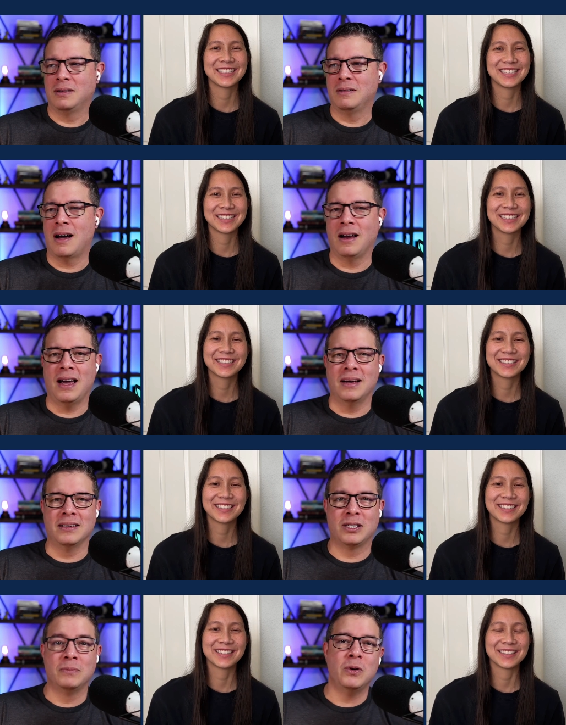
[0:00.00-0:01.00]
Speaker 1: not as
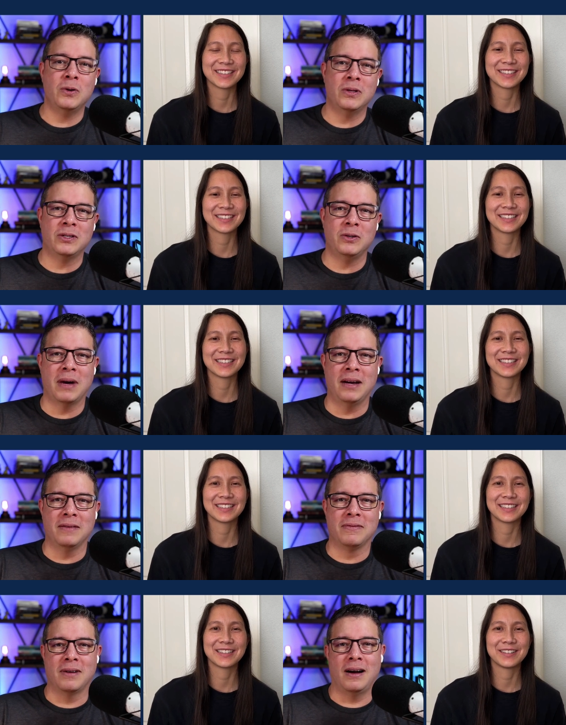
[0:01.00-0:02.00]
smooth as you might have
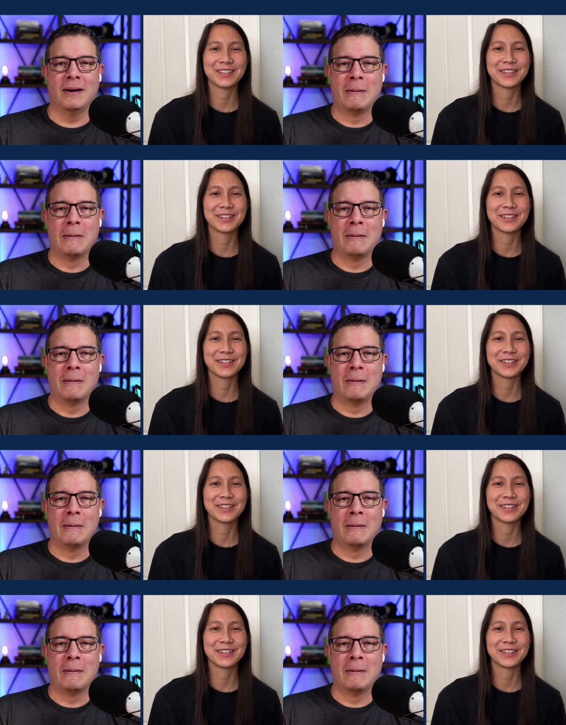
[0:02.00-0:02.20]
thought?